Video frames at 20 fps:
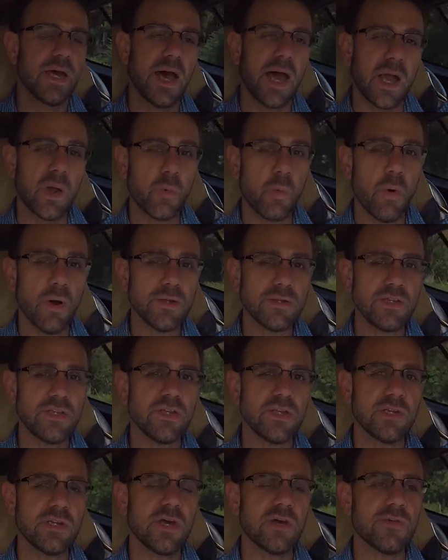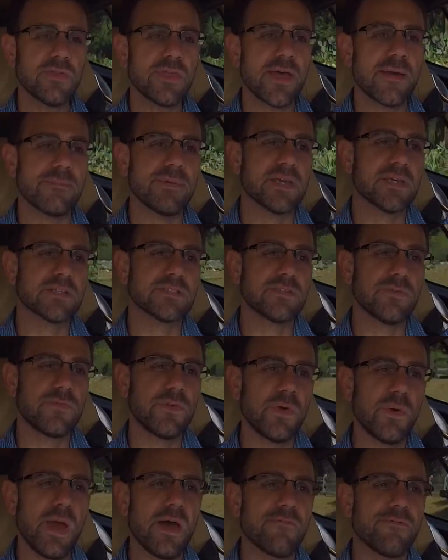I want you to know that because if
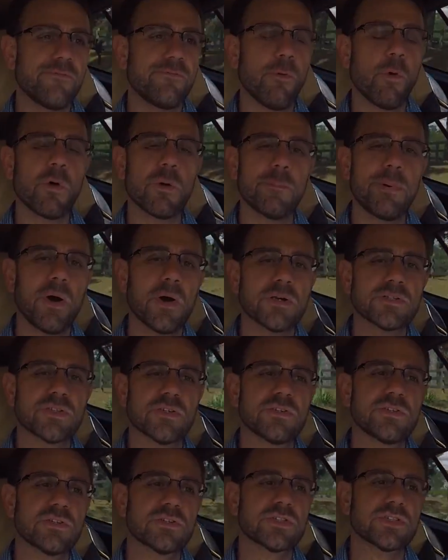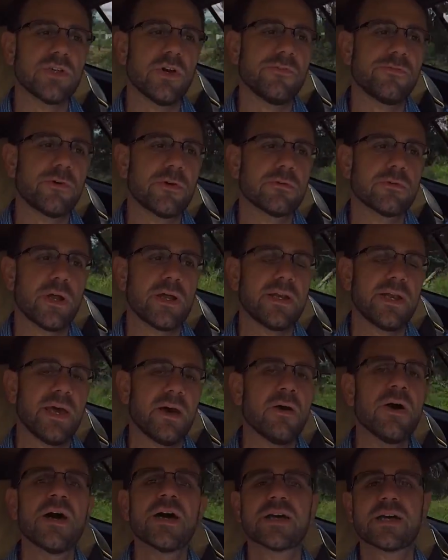you have 4 bars on your cell phone right
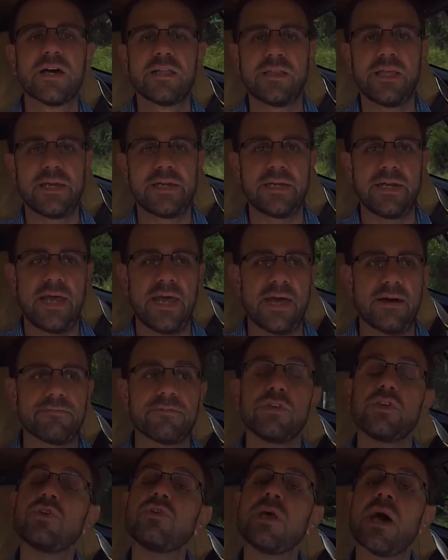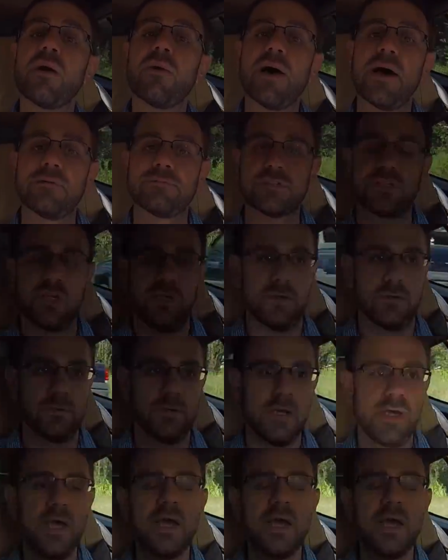now, cut that in half. You now have 2.